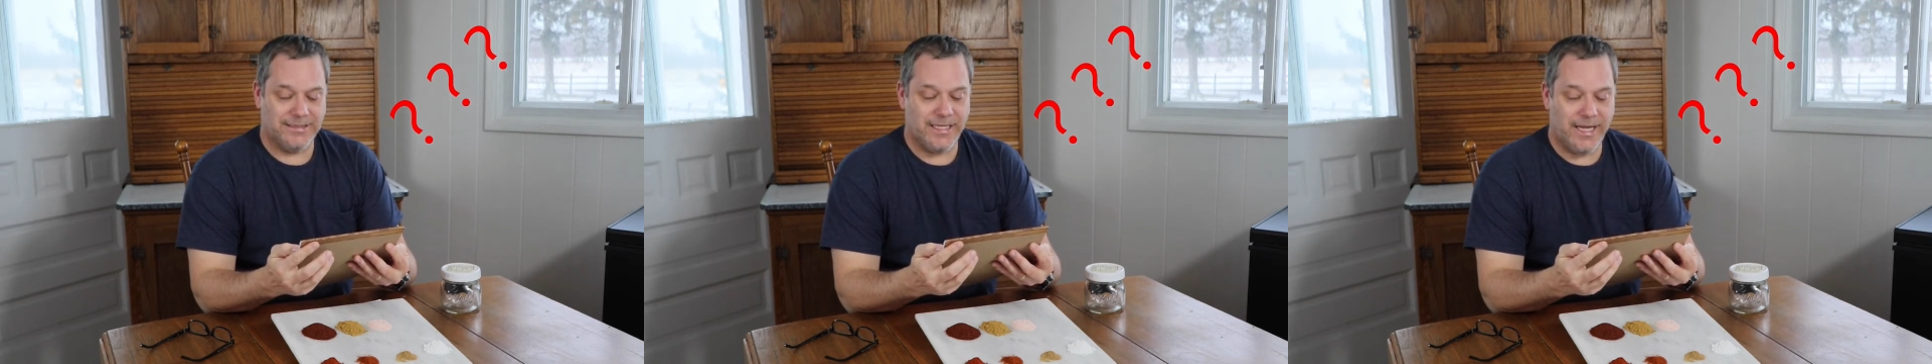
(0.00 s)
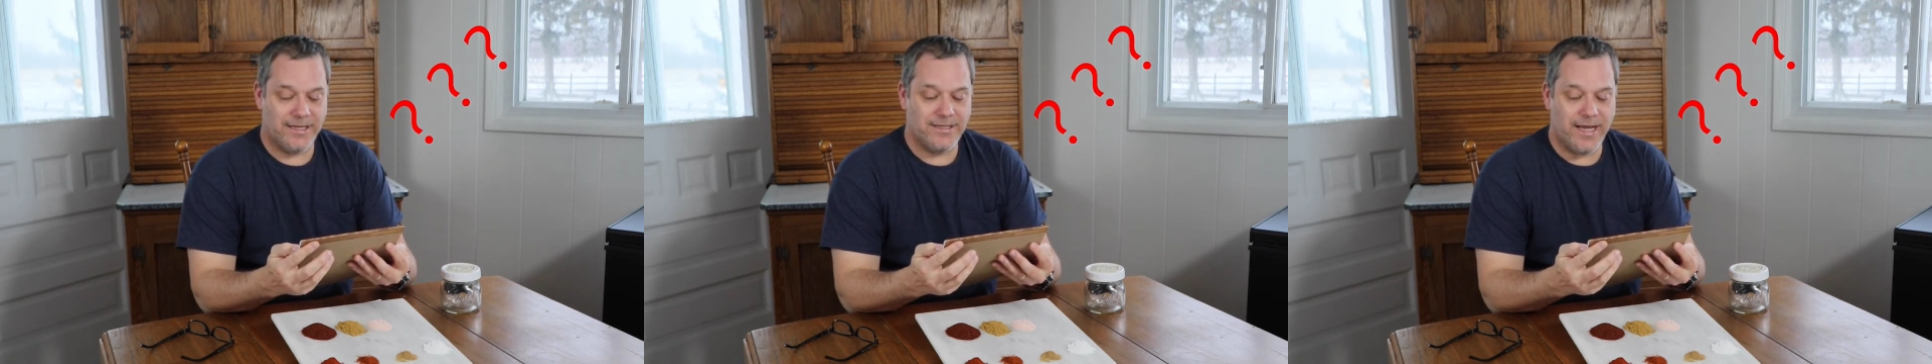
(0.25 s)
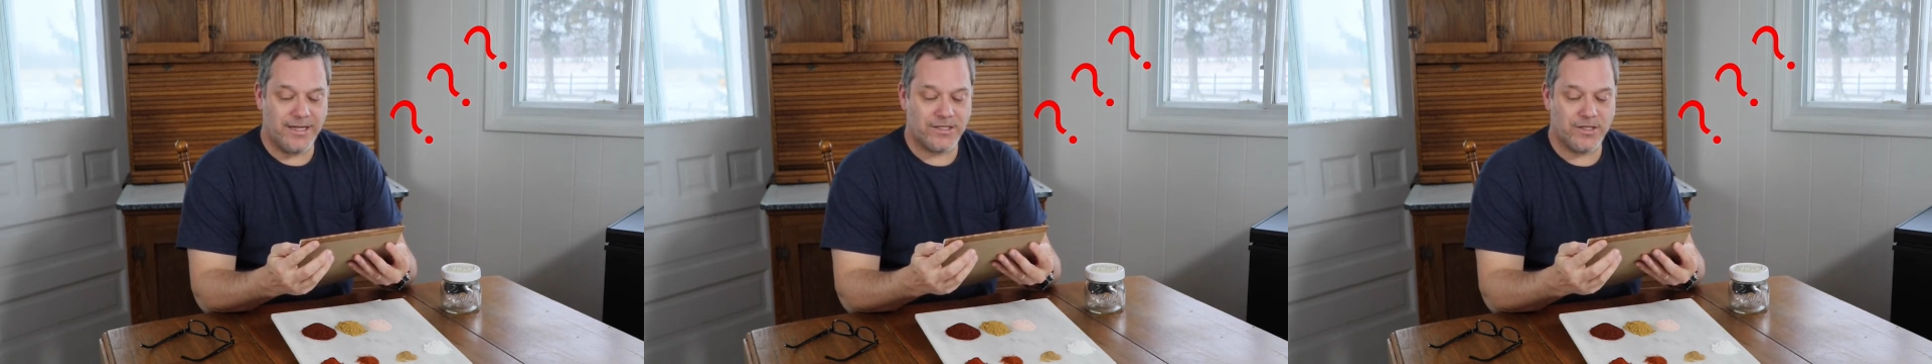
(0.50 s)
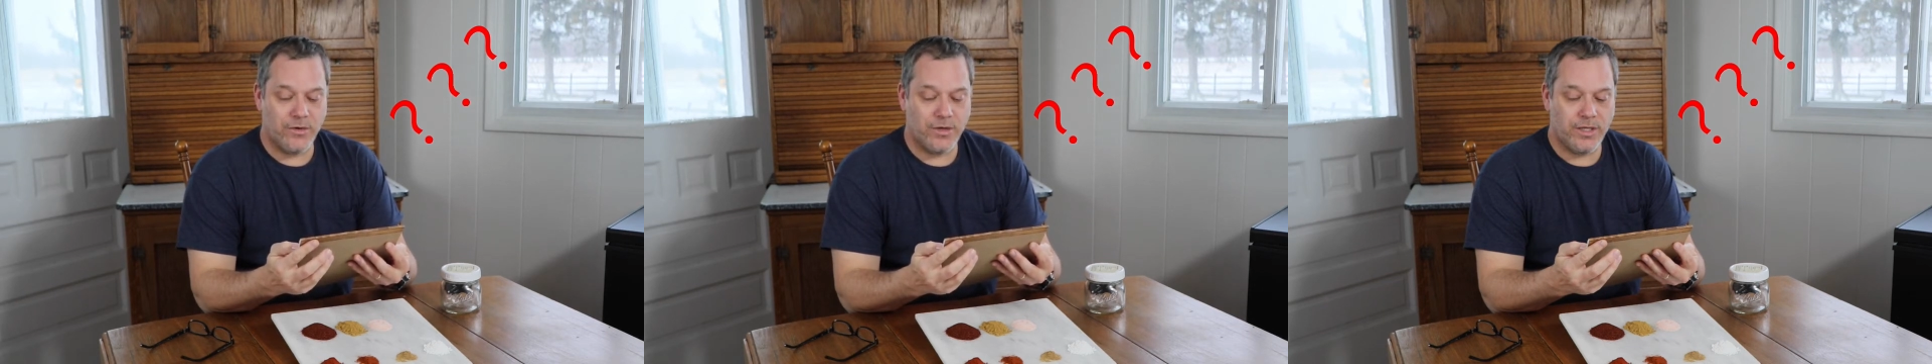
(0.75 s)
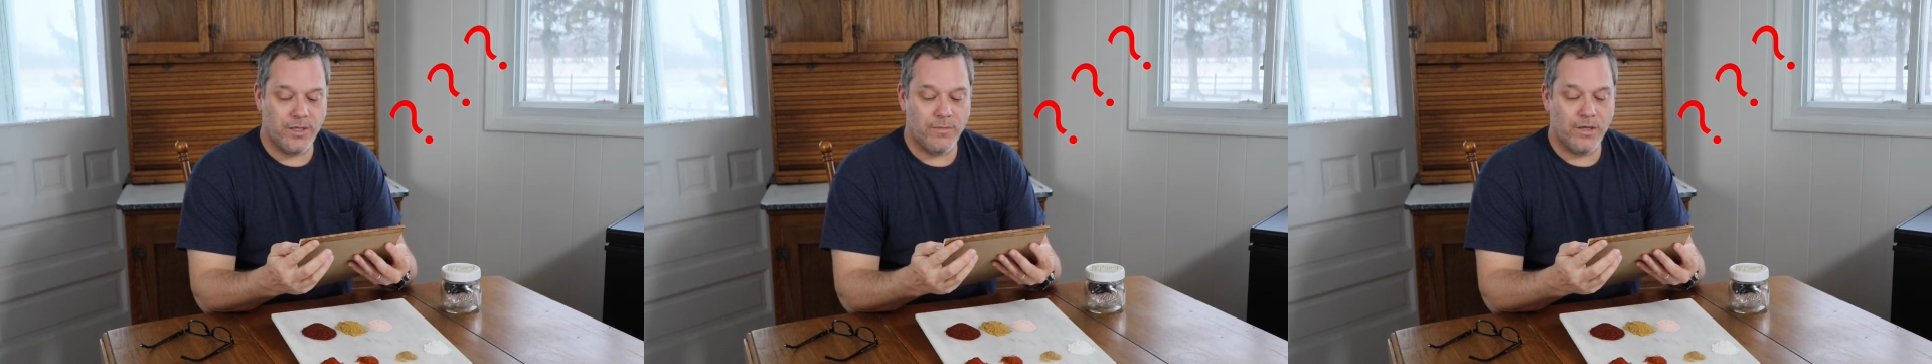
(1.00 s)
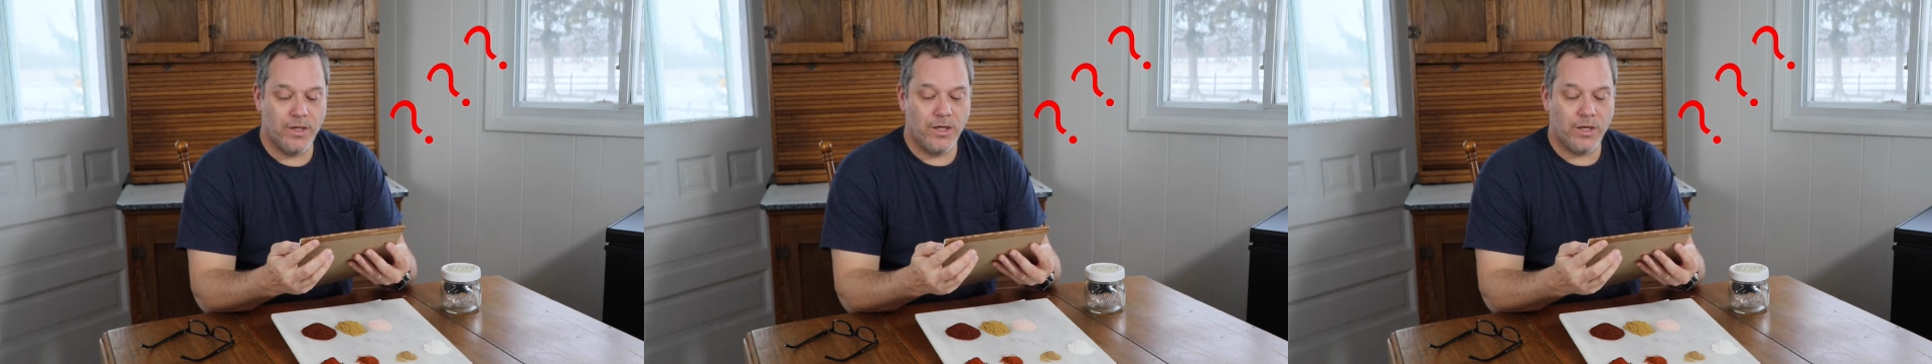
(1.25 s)
and
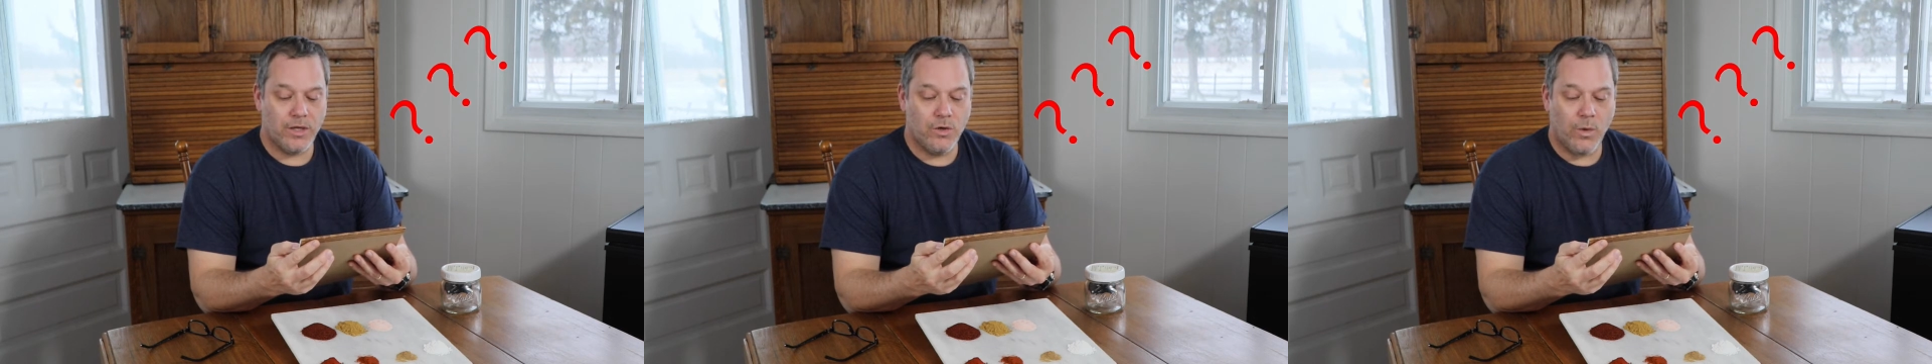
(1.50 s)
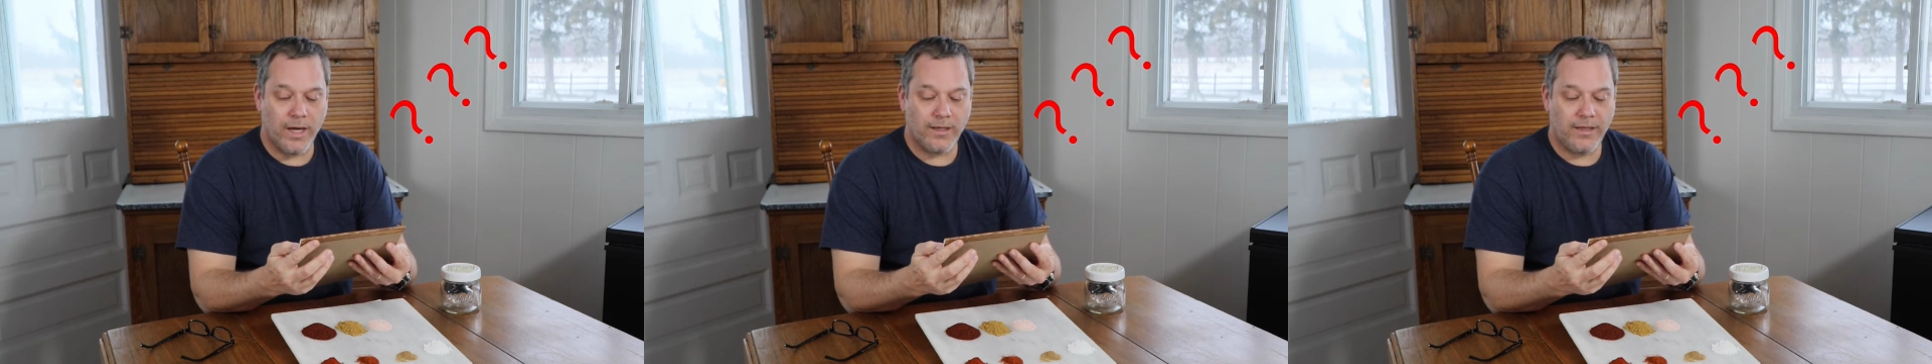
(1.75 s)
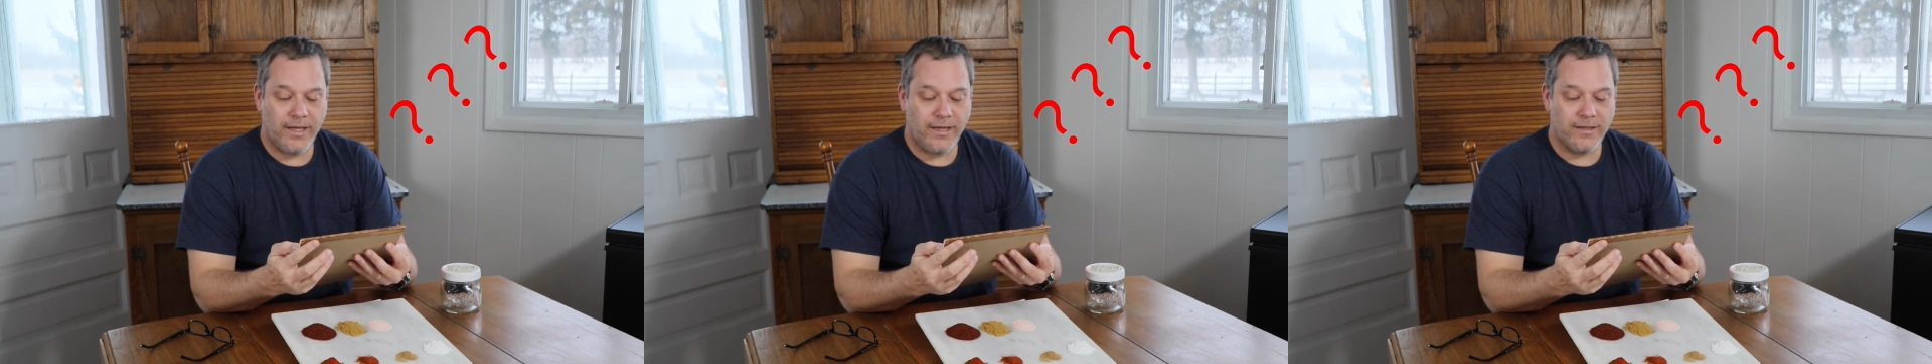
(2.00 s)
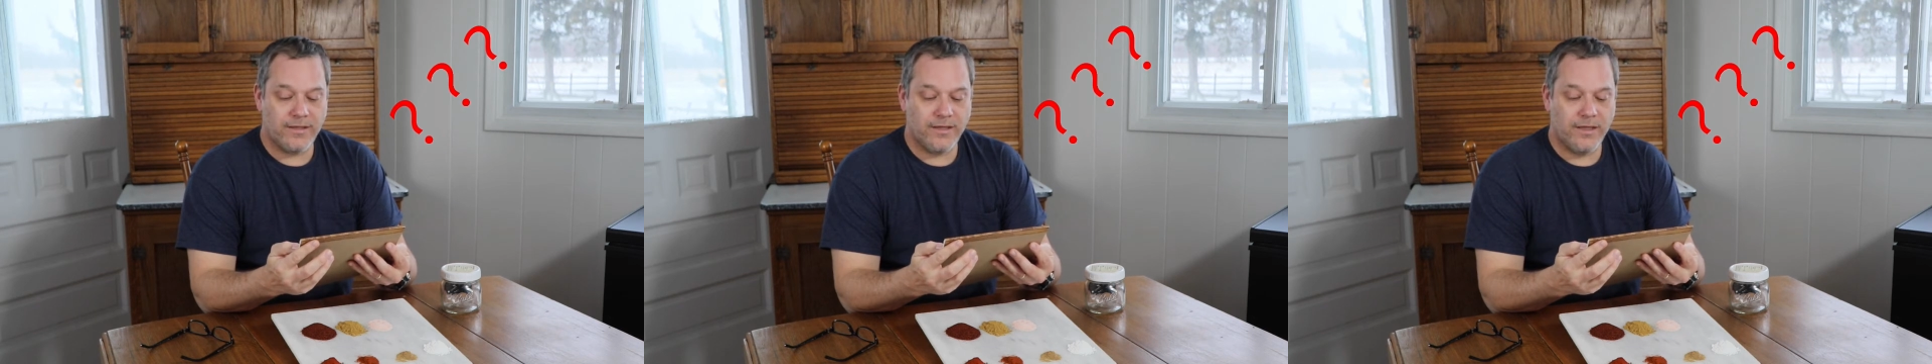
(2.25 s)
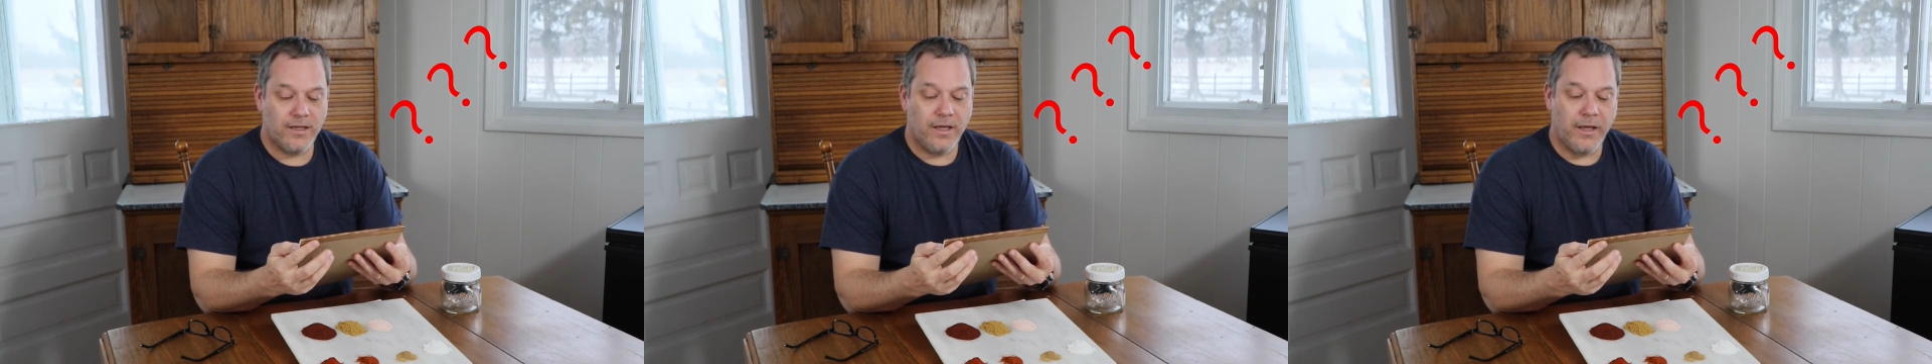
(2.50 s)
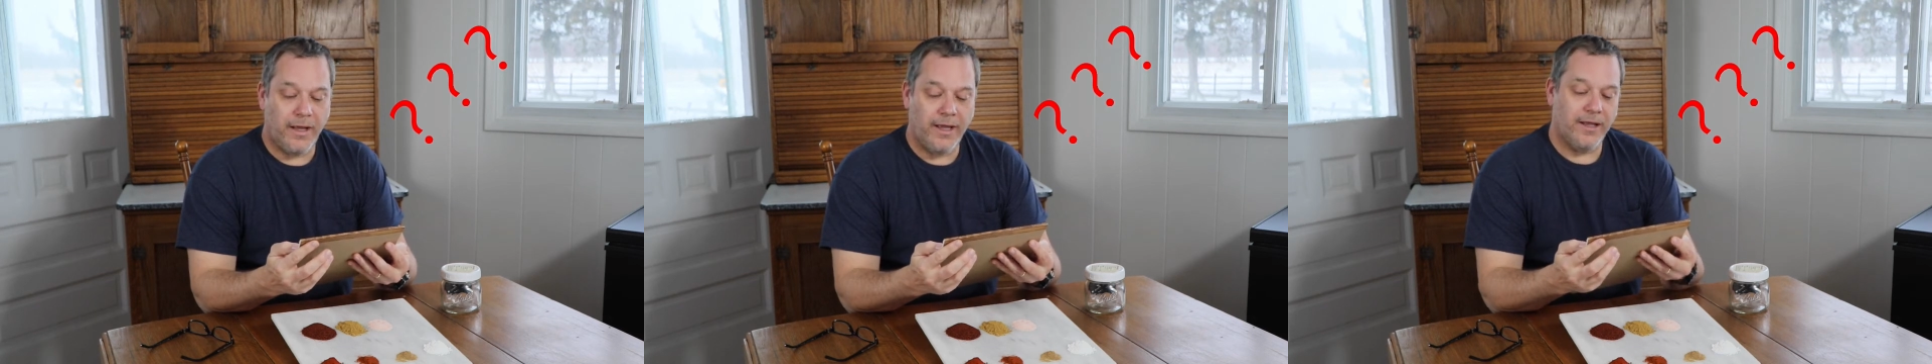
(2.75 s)
disodium guanylate.
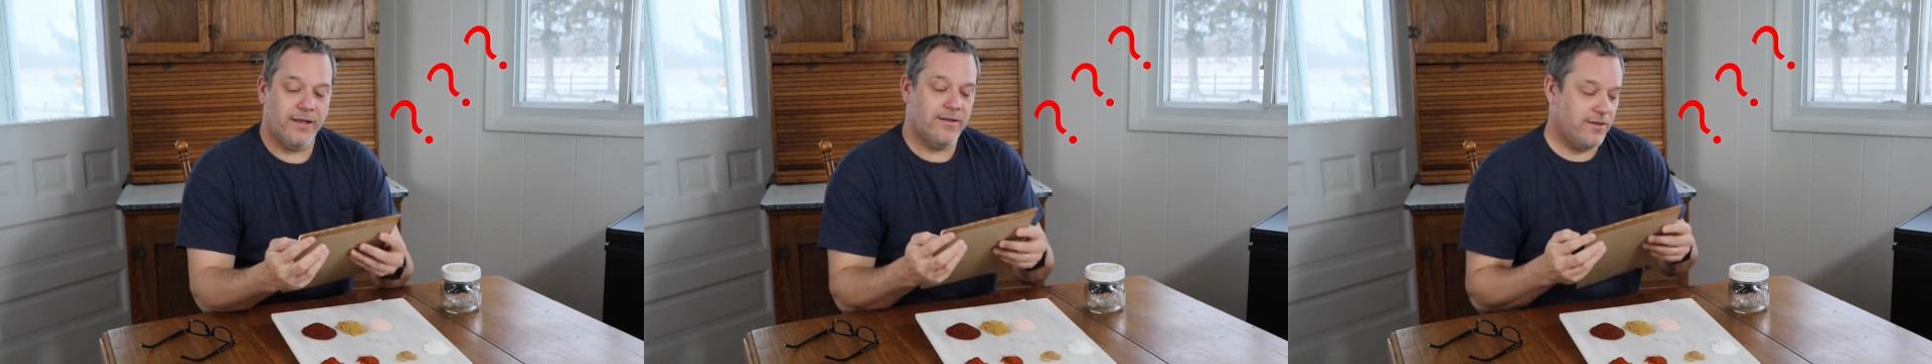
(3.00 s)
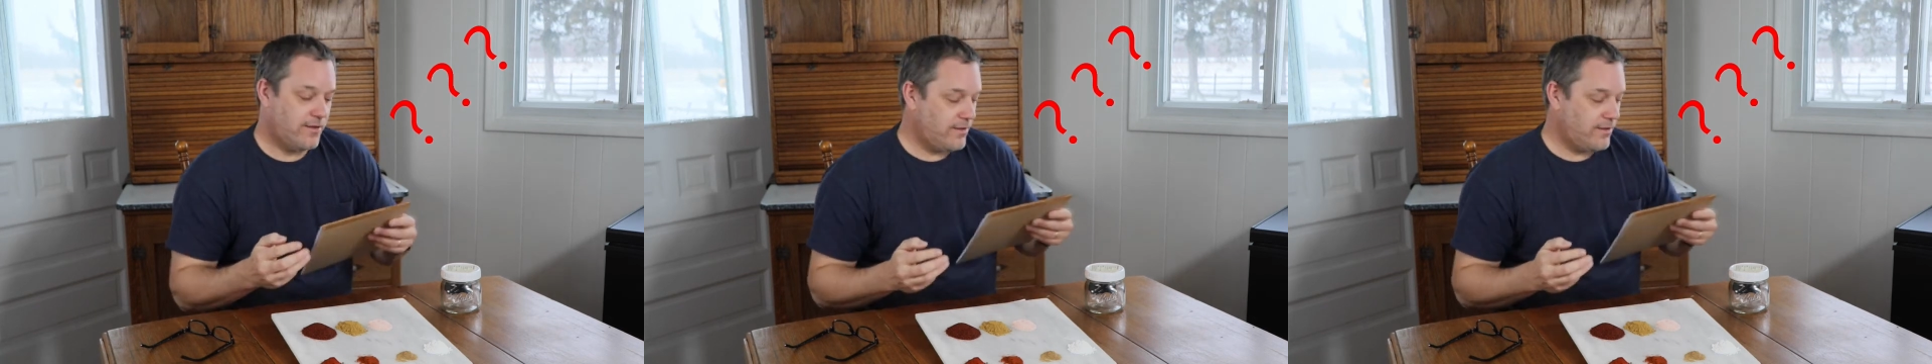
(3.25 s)
And